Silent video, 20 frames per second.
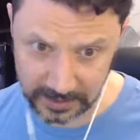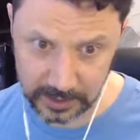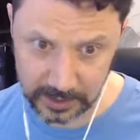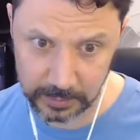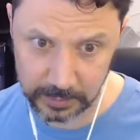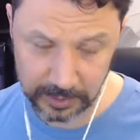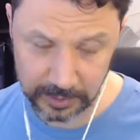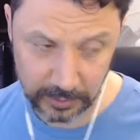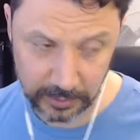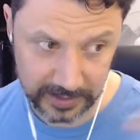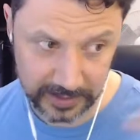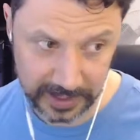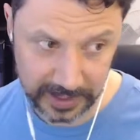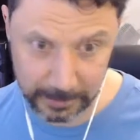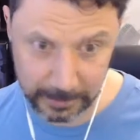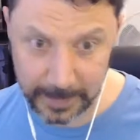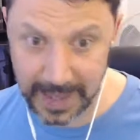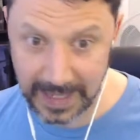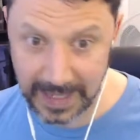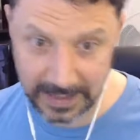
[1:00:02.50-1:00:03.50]
but they'll get a
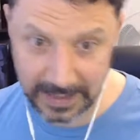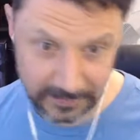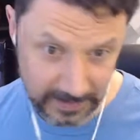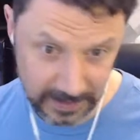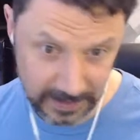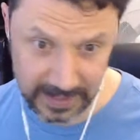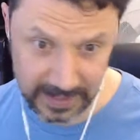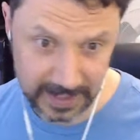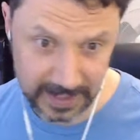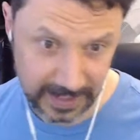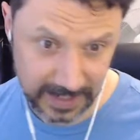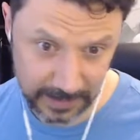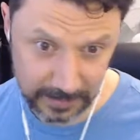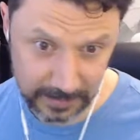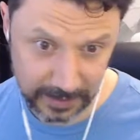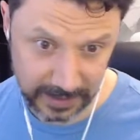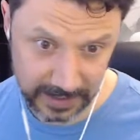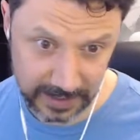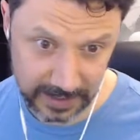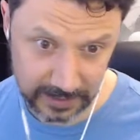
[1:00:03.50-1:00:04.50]
bane if they attack
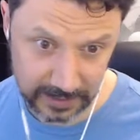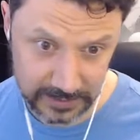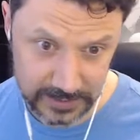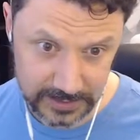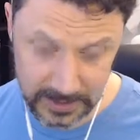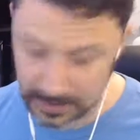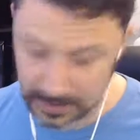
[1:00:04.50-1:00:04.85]
anybody else.